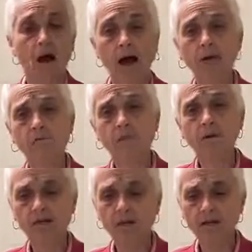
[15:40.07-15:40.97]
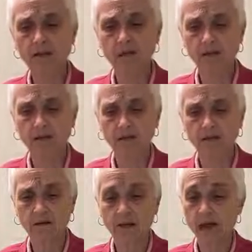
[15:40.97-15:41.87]
"I have been a good king
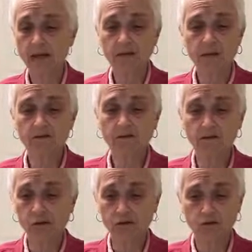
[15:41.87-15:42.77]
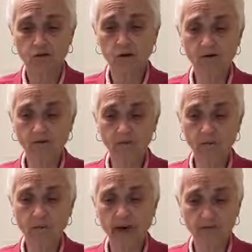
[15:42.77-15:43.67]
and never swerved from the
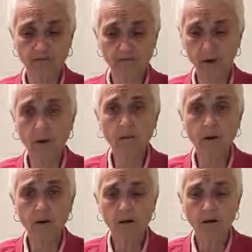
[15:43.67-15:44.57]
path of Dharma.